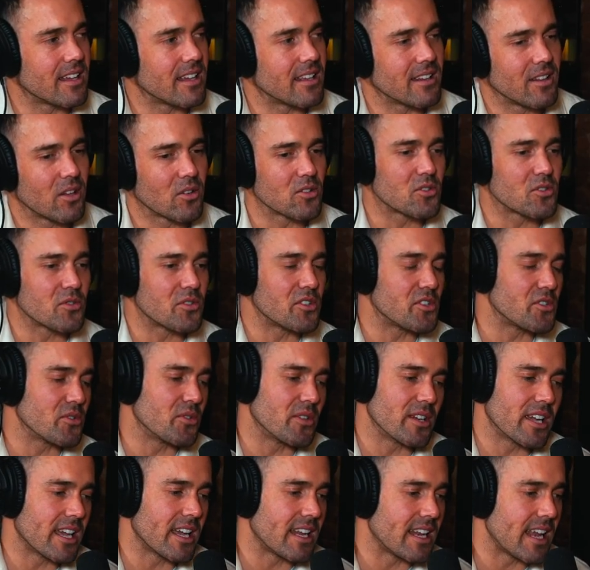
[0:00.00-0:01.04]
long story short
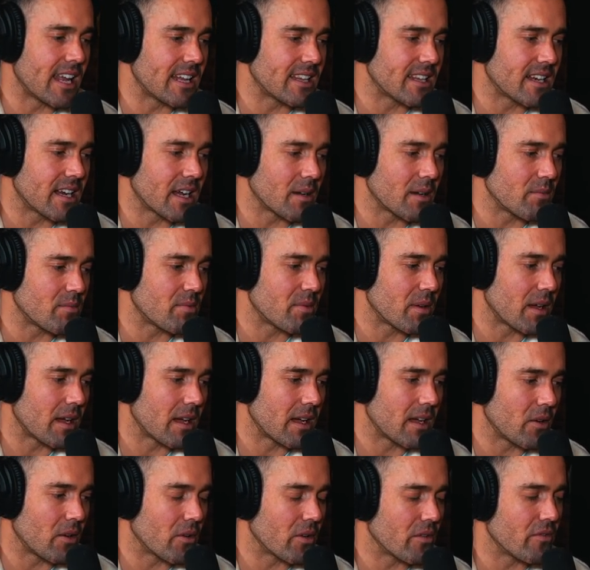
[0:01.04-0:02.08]
again, ended up
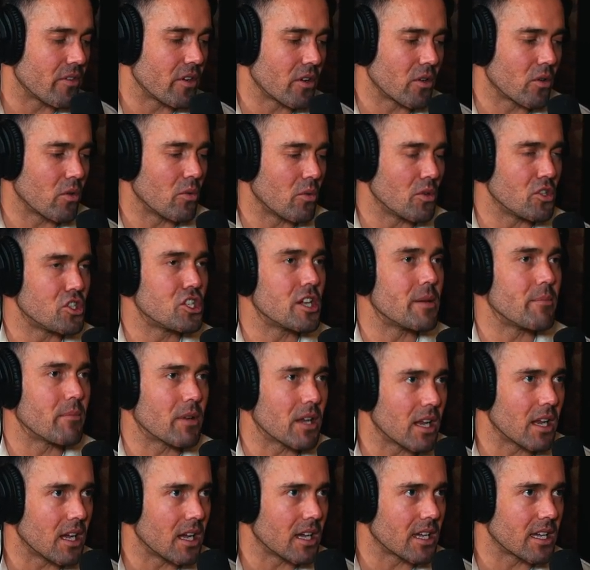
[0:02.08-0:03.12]
on a phone call with Jim
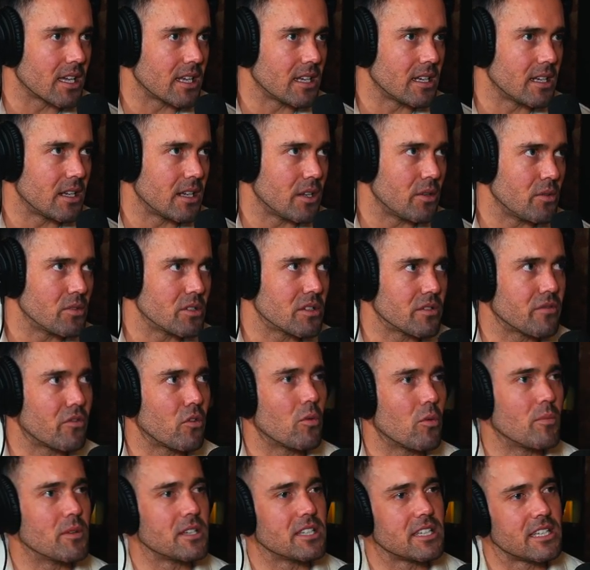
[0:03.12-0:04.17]
Clerkin, who was the
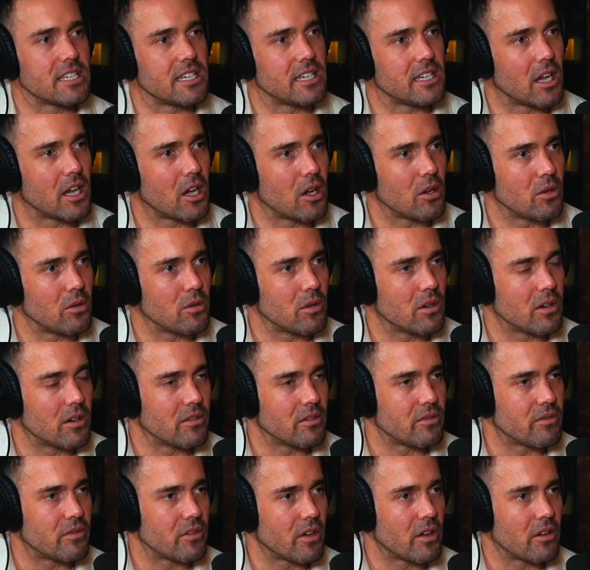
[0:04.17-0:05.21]
former CEO
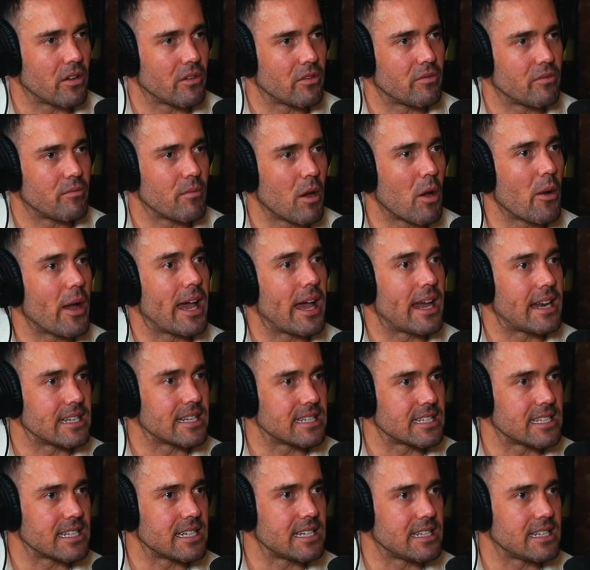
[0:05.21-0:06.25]
of Moët
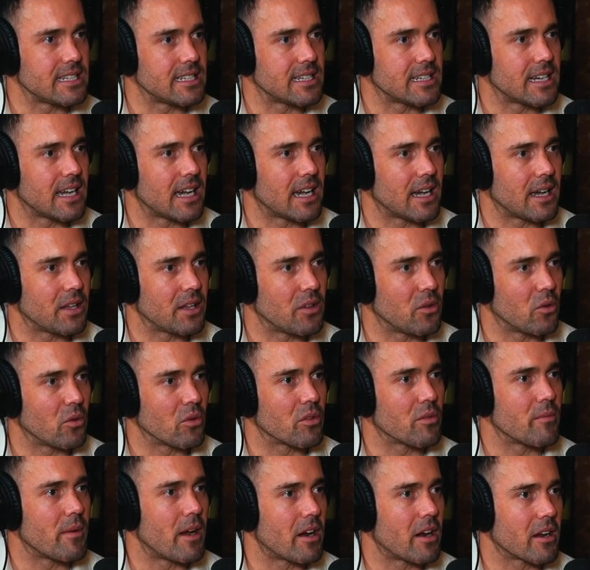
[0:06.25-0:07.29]
Hennessy, North
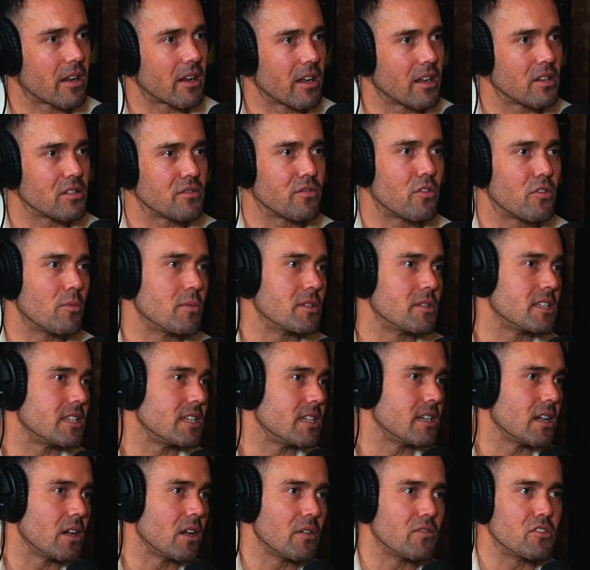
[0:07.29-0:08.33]
America's former
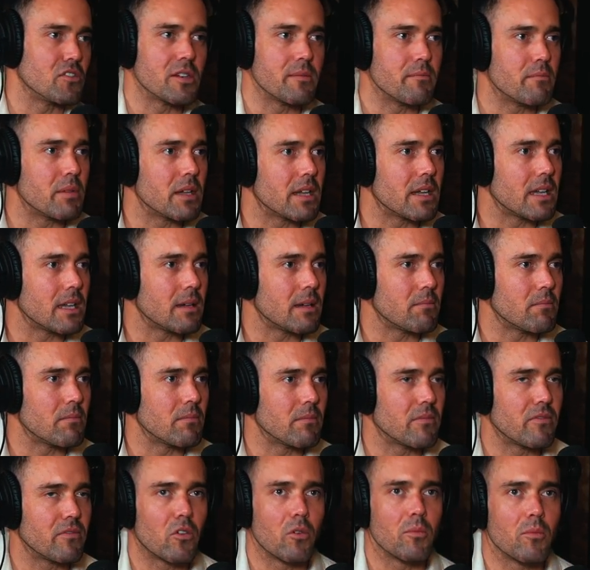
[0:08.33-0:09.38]
CEO of Jim Beam,
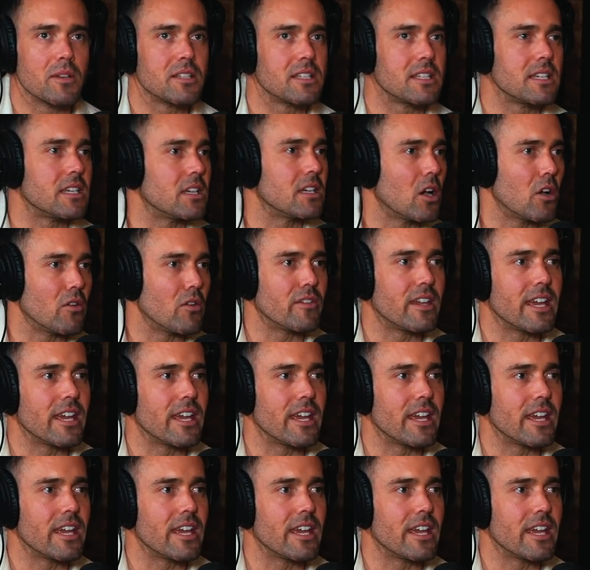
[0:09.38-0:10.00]
former CEO of